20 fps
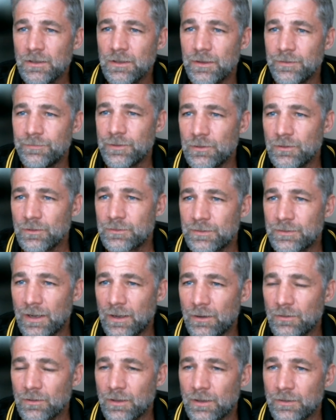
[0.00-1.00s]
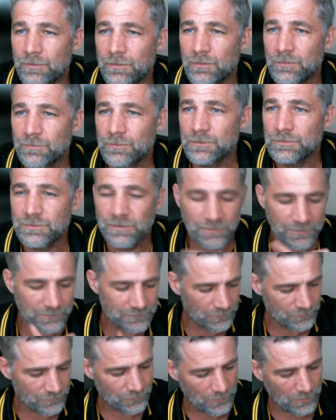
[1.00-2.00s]
If you look now, a lot of
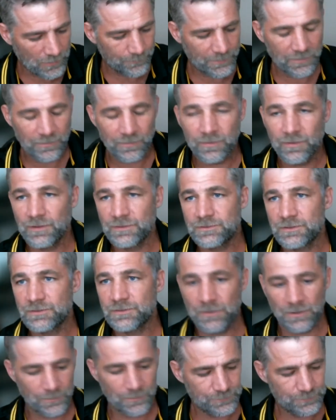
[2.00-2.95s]
universities are dropping thesis